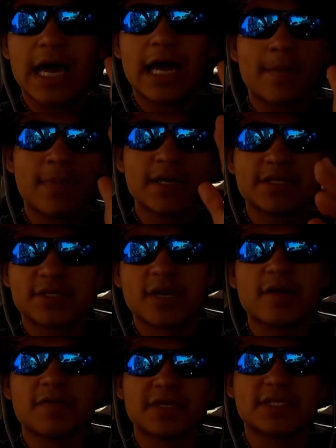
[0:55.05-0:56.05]
might start
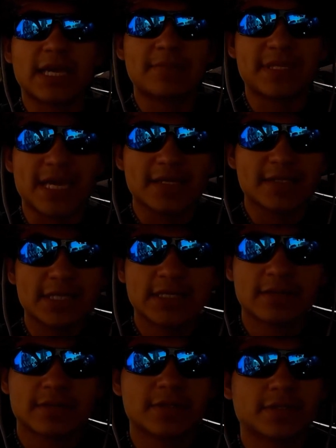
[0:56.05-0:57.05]
off the same
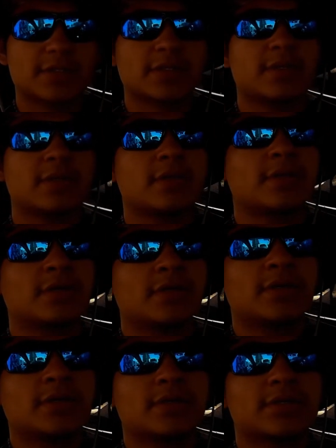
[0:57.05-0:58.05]
tactics,
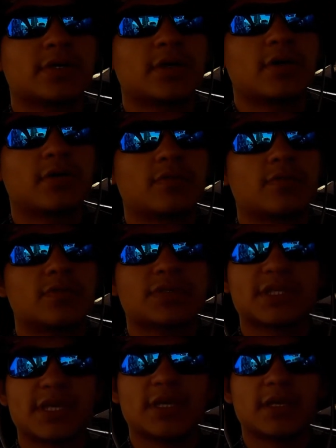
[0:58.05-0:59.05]
so we'll
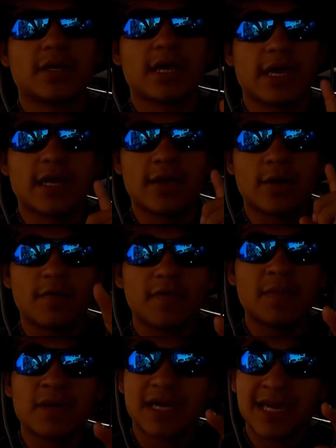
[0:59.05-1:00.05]
see. And
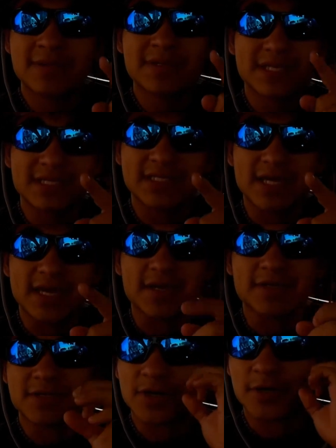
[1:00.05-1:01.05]
hopefully my camera doesn't die. So.